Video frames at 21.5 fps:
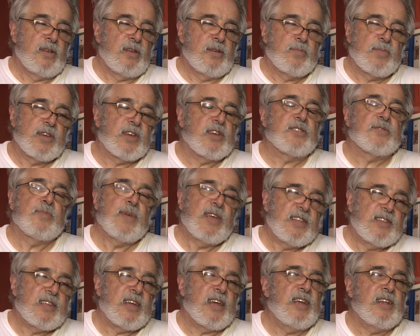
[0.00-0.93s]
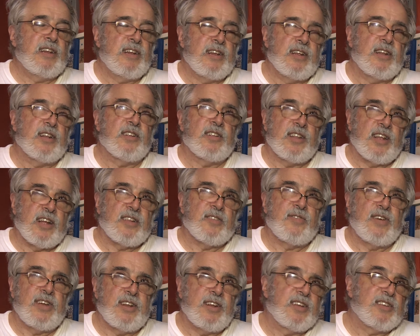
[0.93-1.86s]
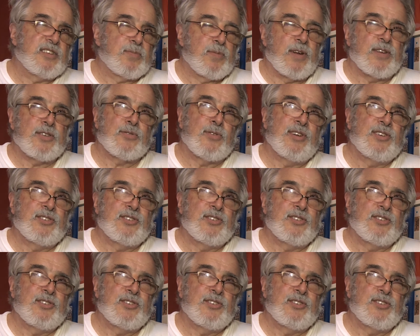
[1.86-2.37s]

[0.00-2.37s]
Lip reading: Because maintaining an elevated expressway